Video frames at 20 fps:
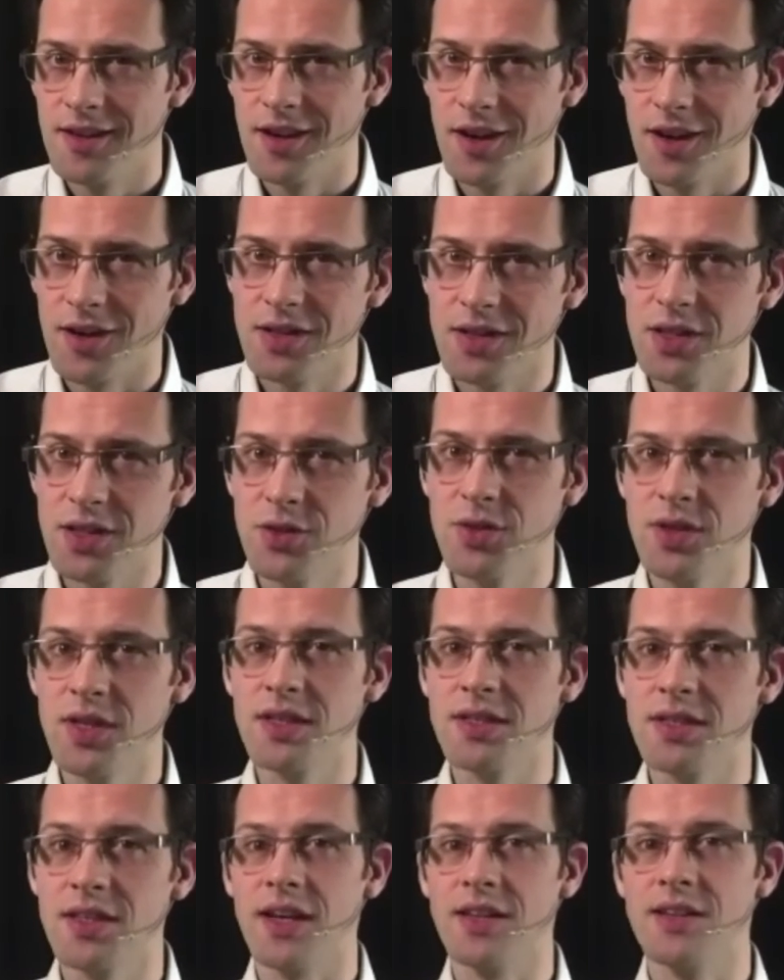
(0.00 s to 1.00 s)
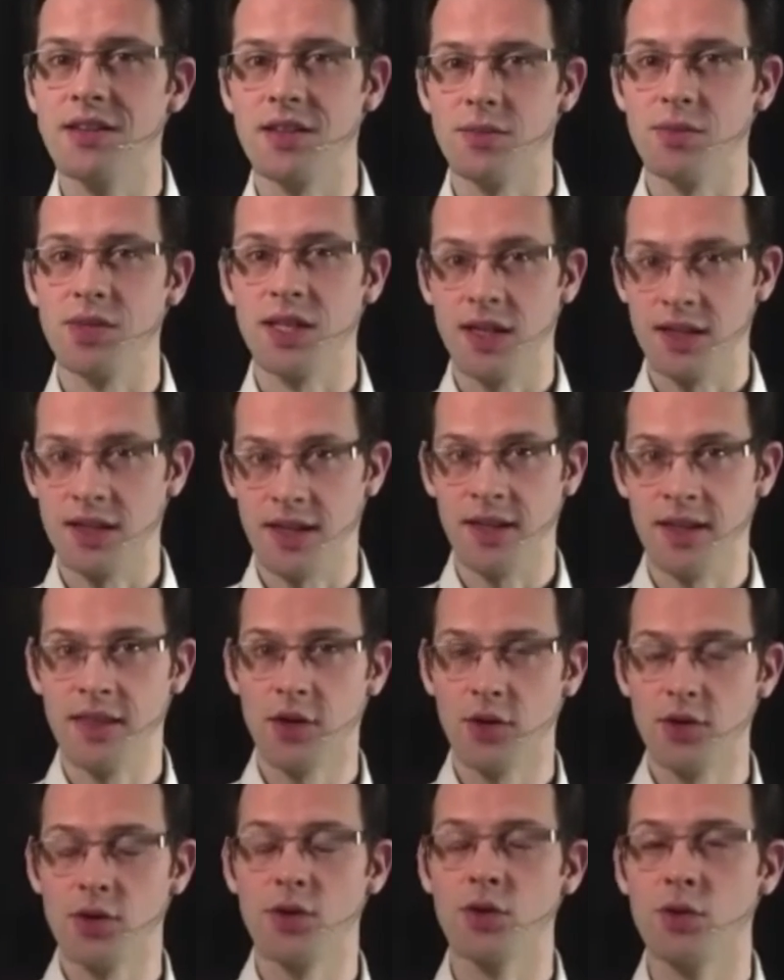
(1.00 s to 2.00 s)
or did you decide something else? And now
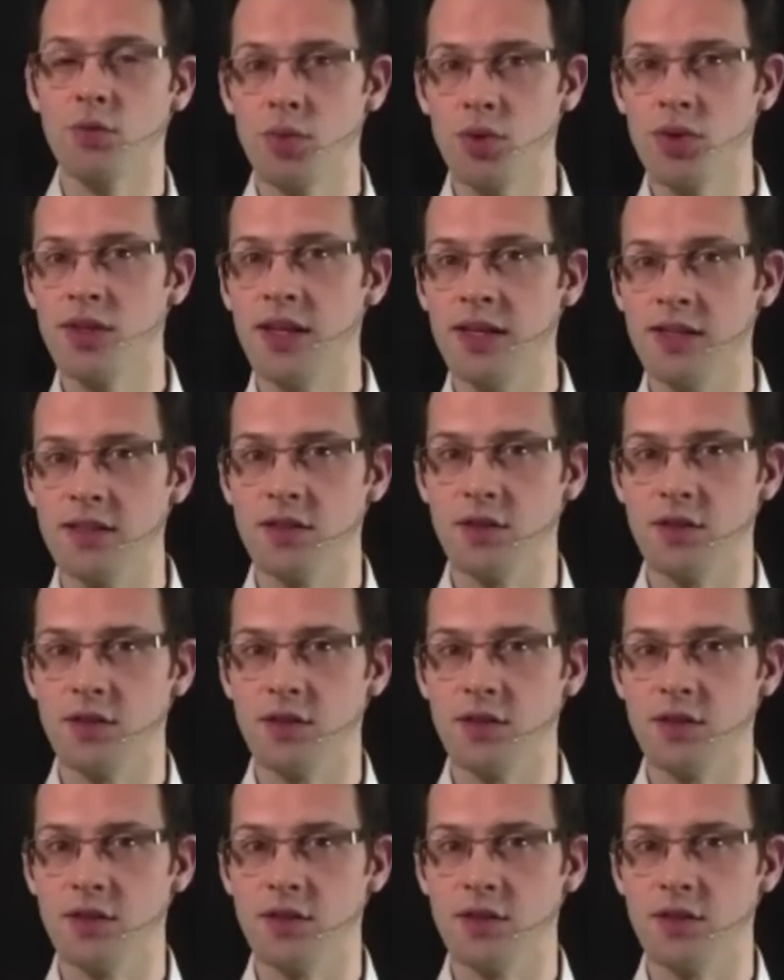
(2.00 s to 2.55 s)
you can put that in the